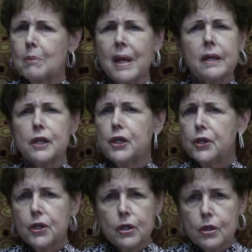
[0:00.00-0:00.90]
made a
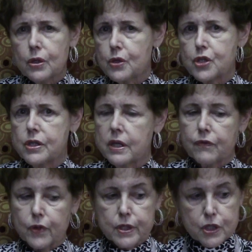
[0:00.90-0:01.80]
huge
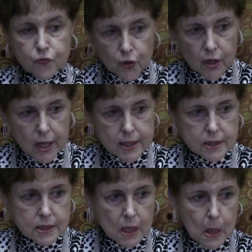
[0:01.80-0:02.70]
difference for
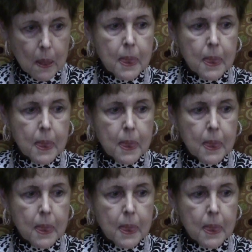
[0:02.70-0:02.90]
us.